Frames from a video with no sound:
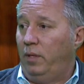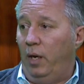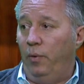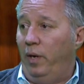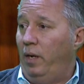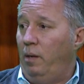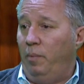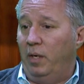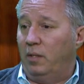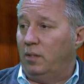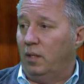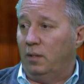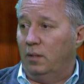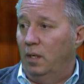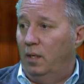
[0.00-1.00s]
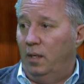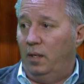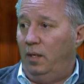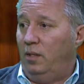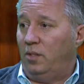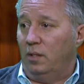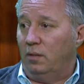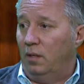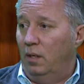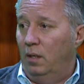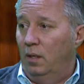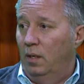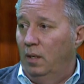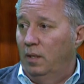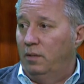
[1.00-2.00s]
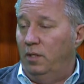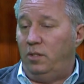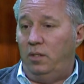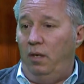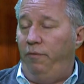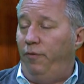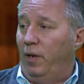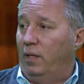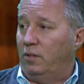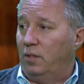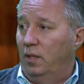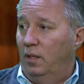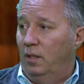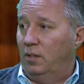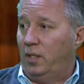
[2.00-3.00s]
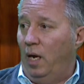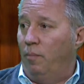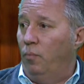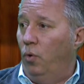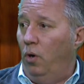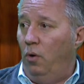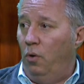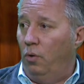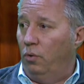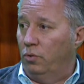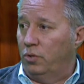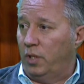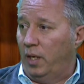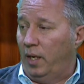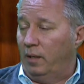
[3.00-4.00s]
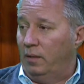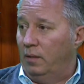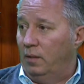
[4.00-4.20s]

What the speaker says: care what anybody says. It isn't. This defense has got more holes in it.